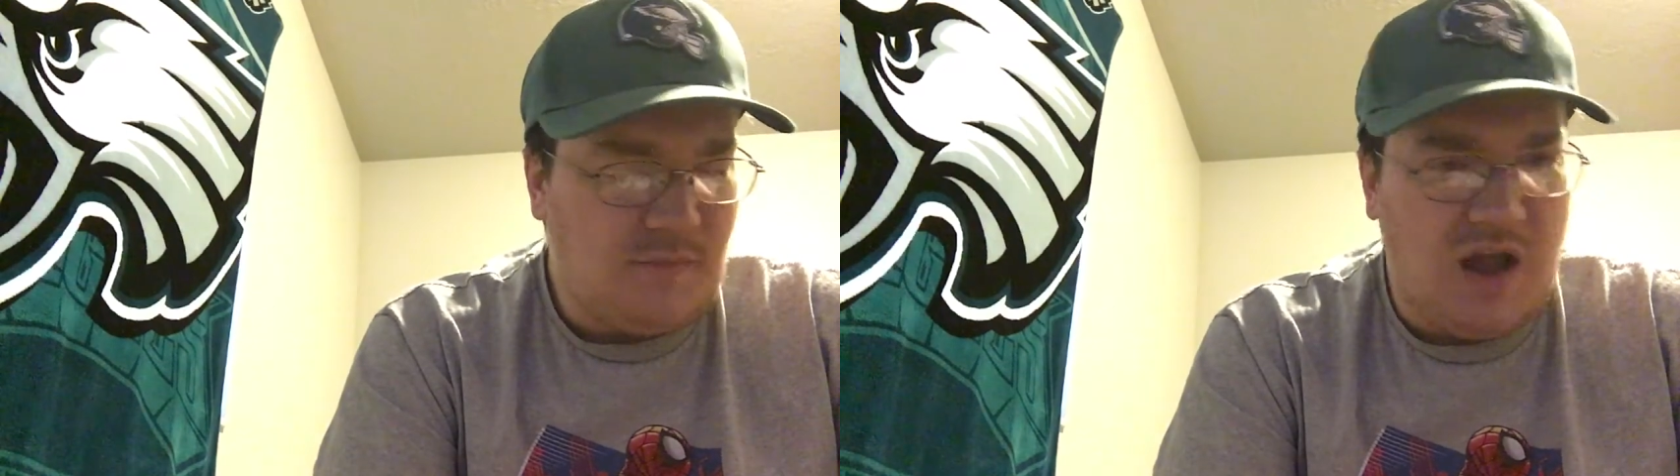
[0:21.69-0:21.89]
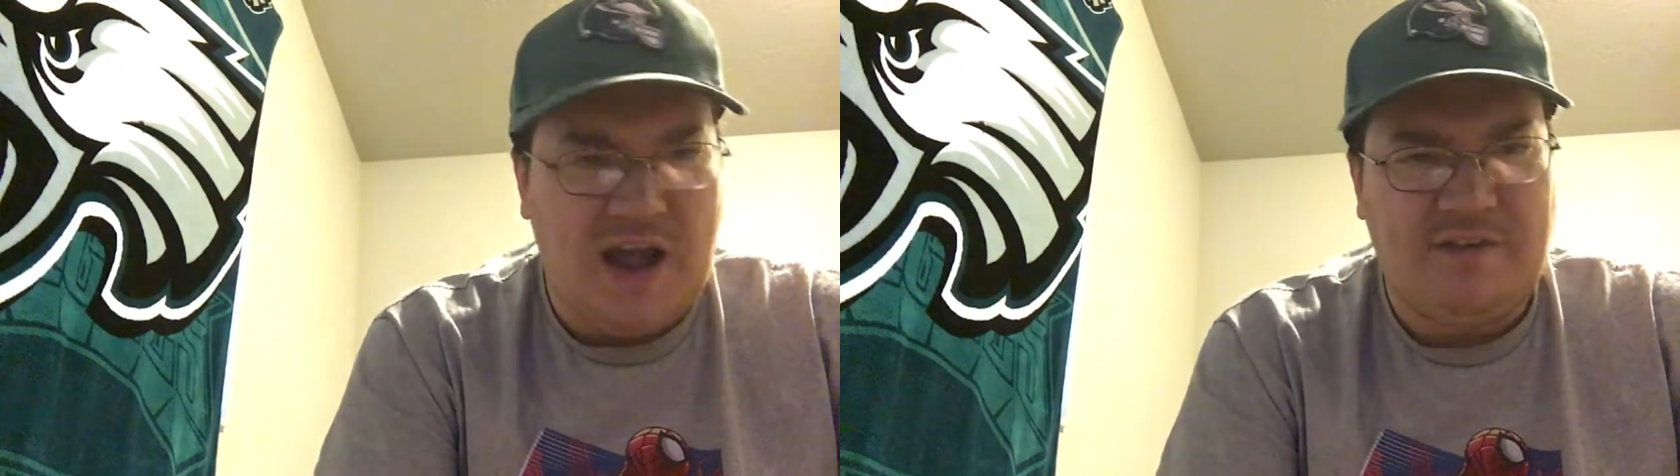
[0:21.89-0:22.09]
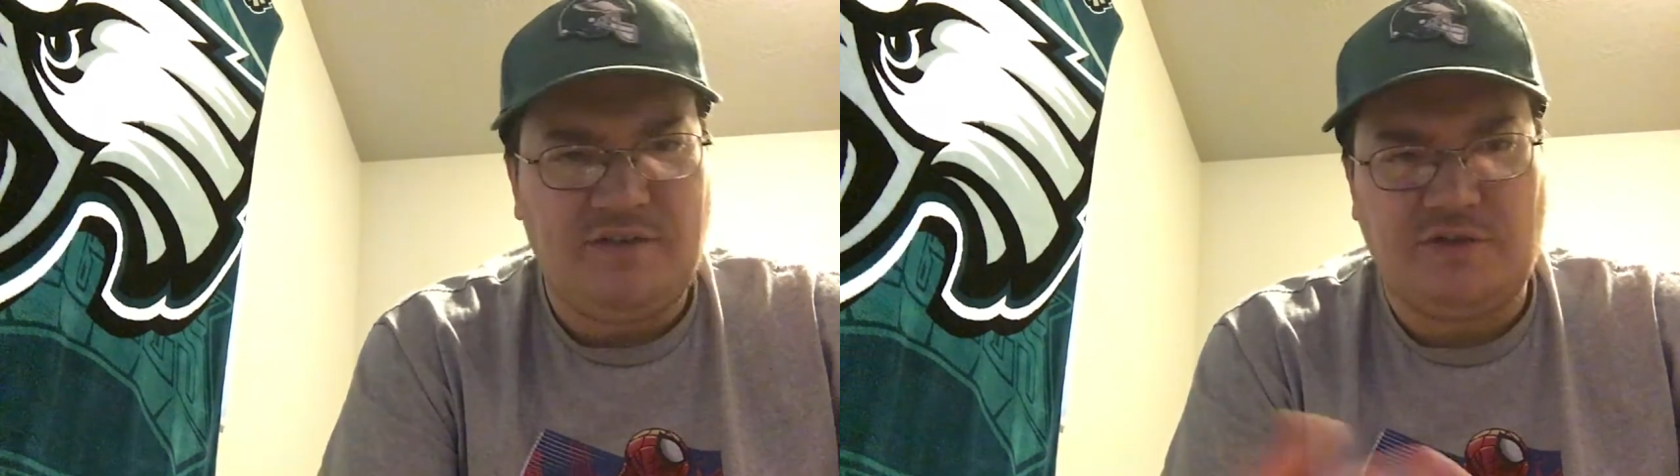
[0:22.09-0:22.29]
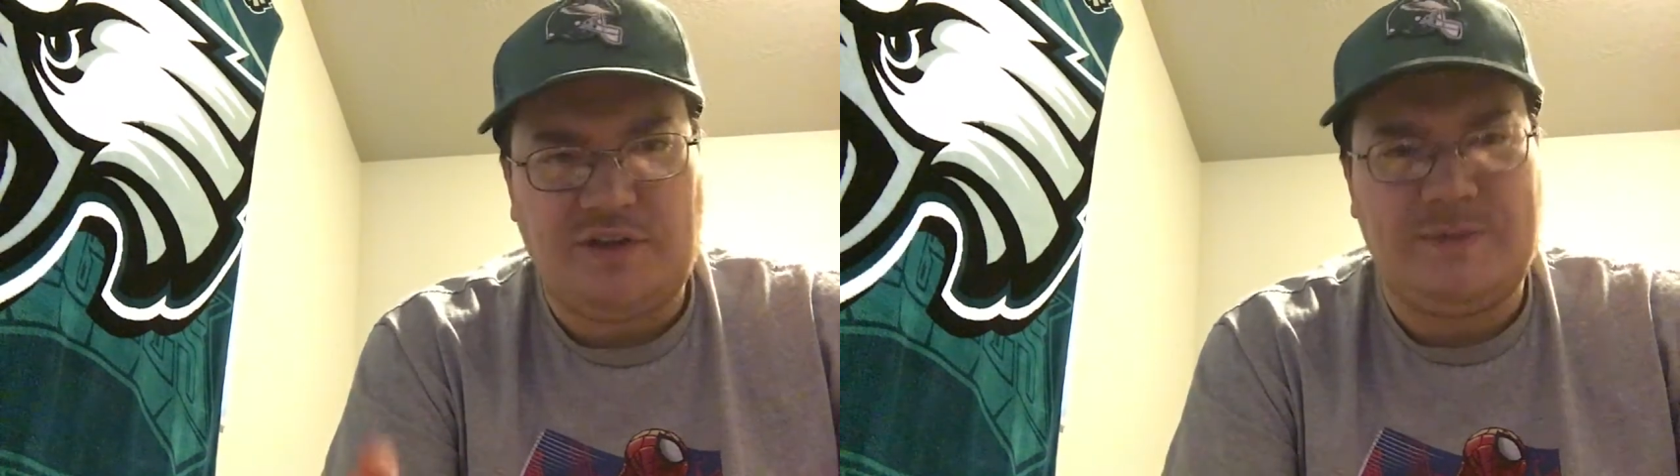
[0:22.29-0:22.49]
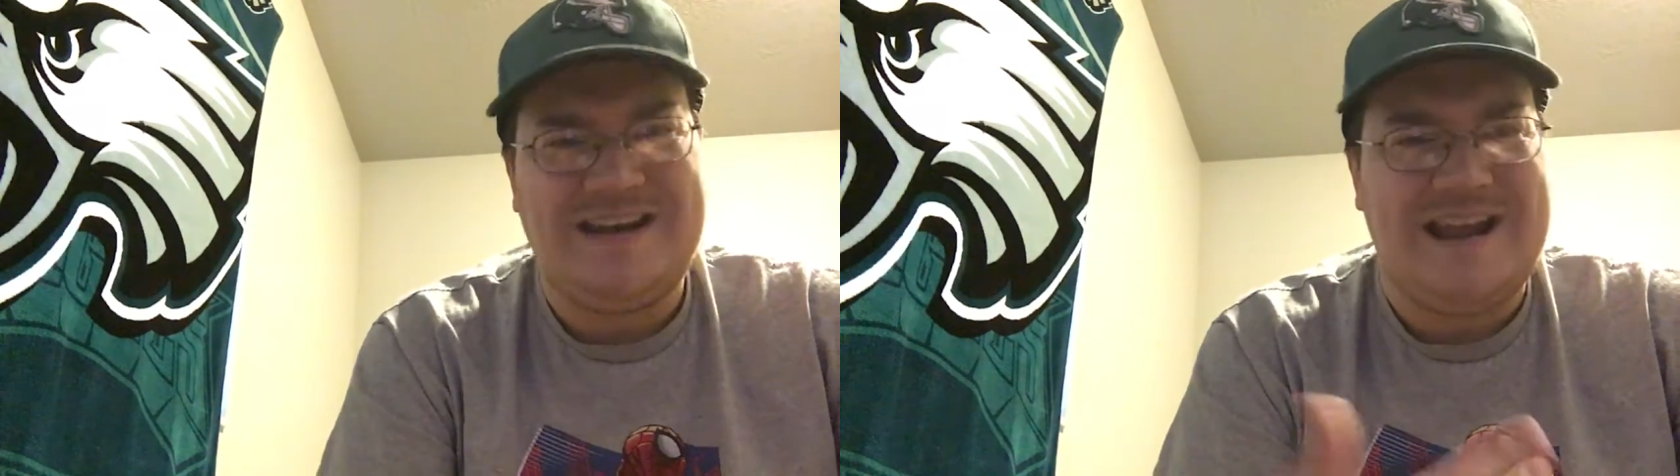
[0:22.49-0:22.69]
I haven't
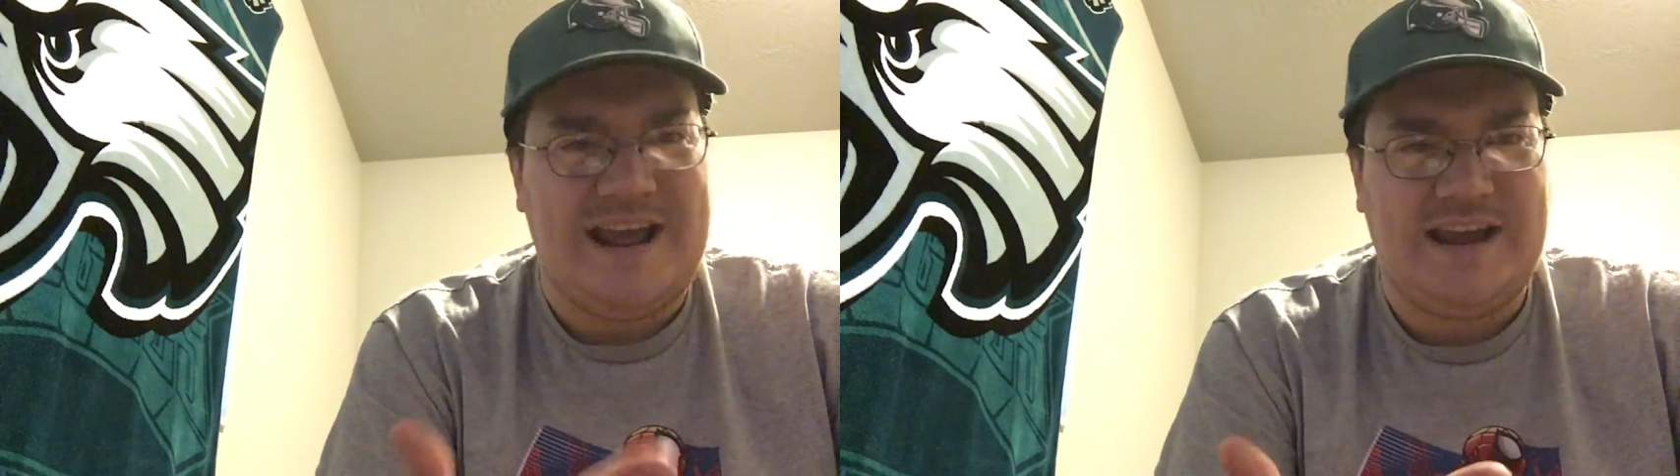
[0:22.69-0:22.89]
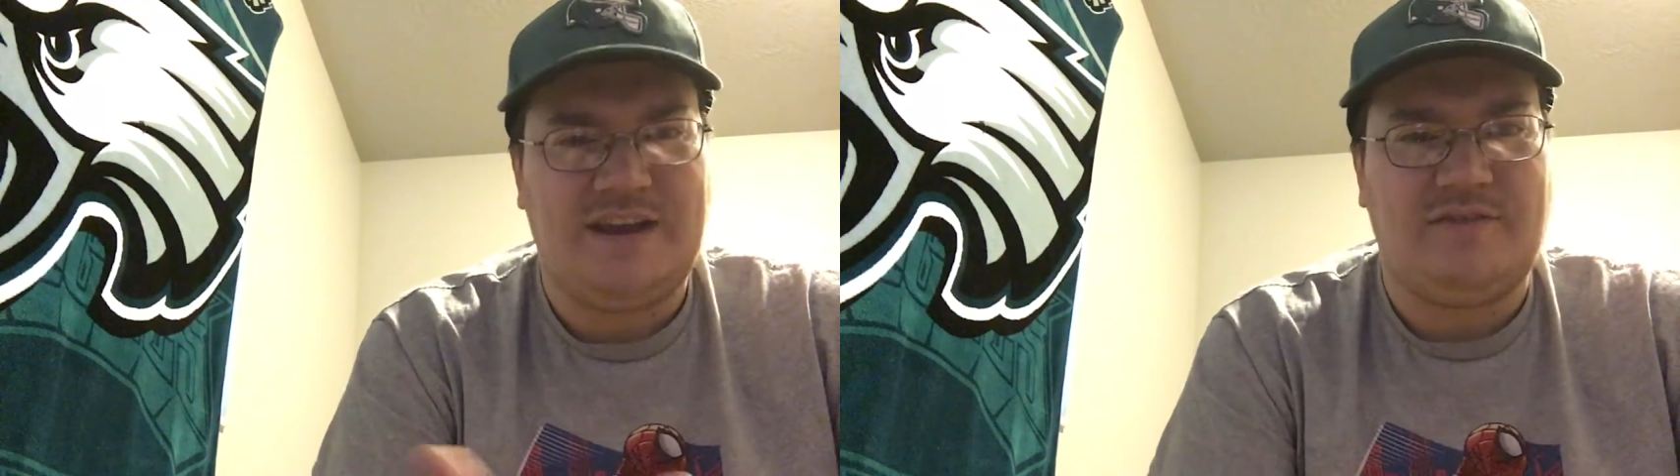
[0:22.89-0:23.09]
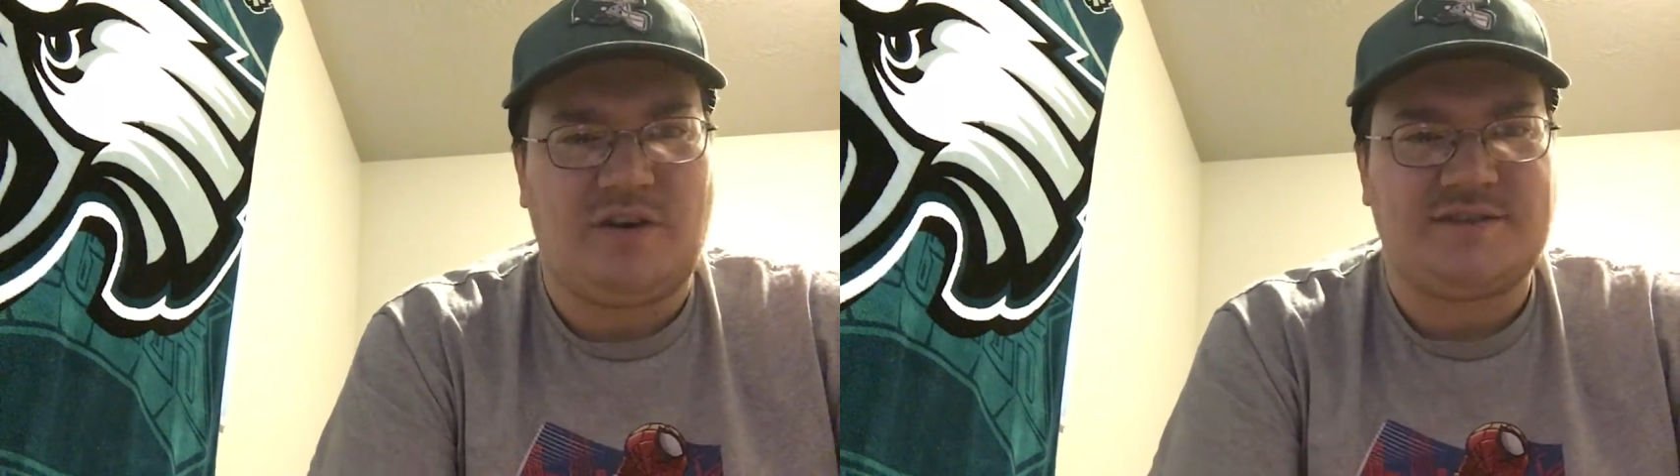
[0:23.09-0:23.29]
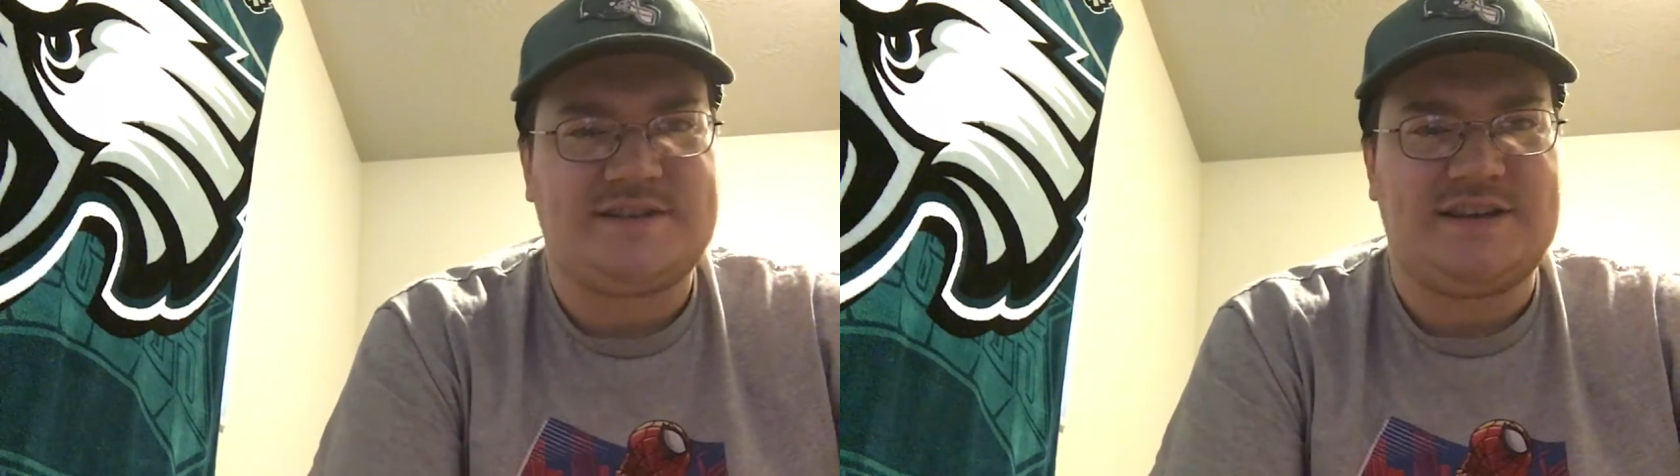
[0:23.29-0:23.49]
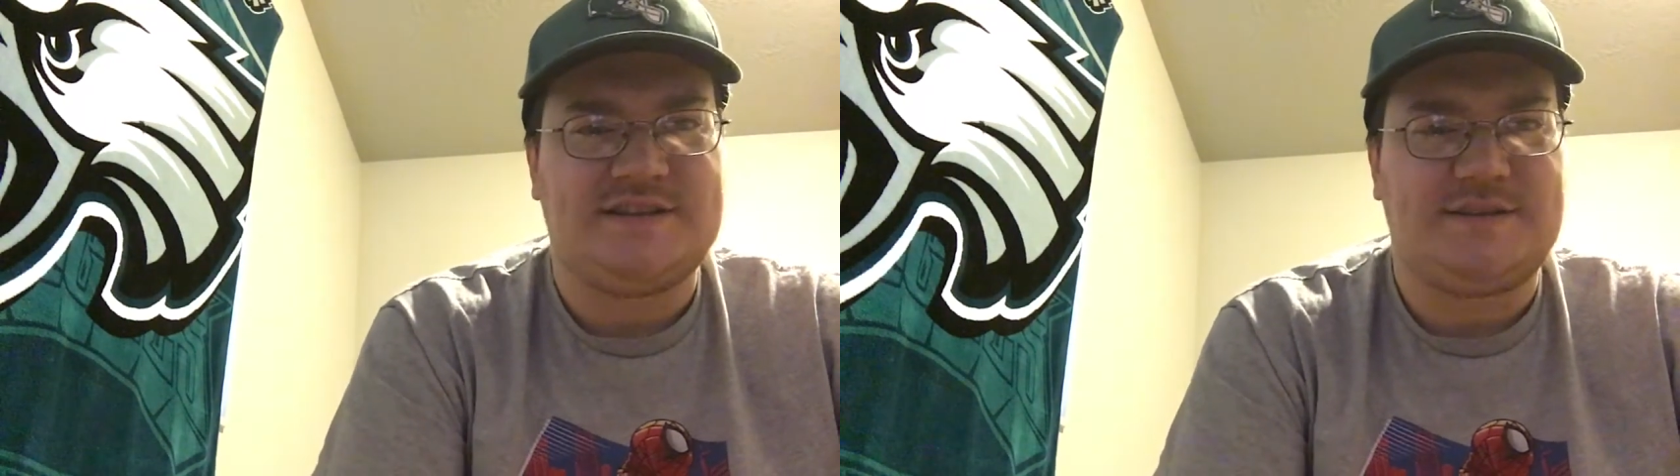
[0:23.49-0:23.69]
really been negative all
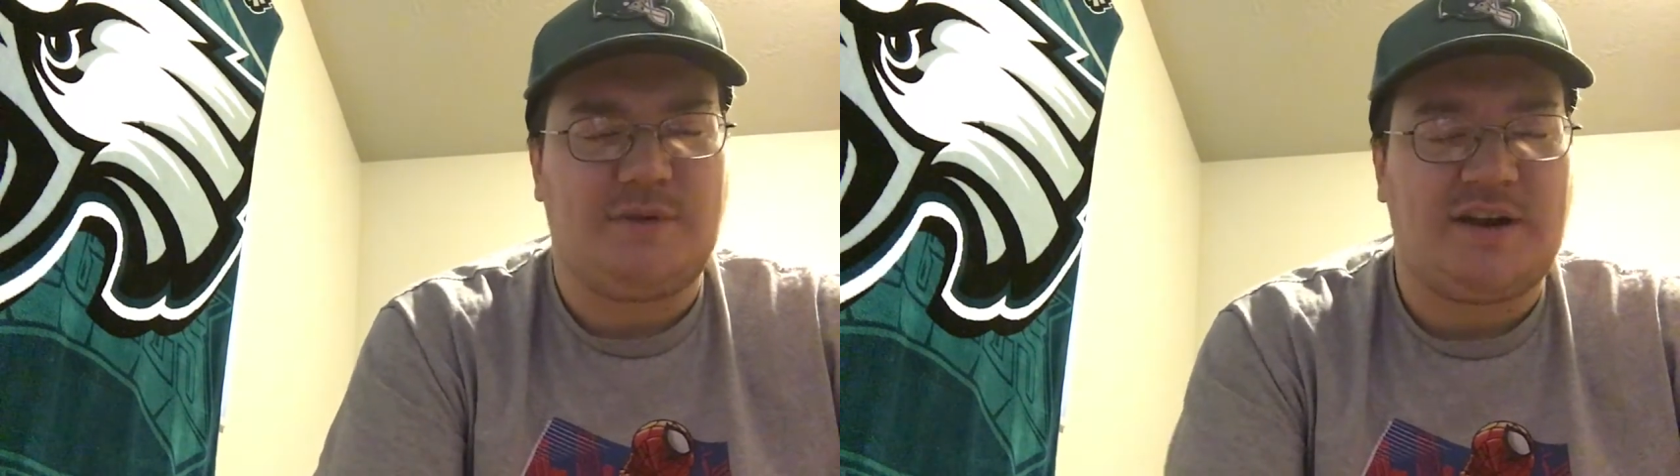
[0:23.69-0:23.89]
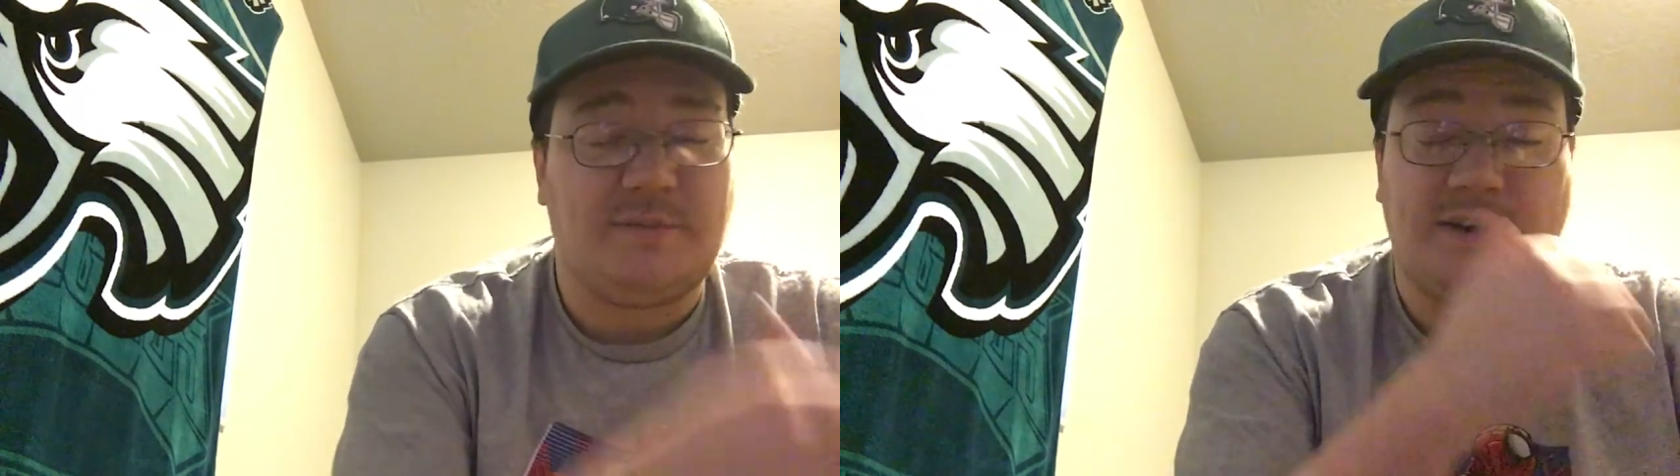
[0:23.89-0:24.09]
season, but I've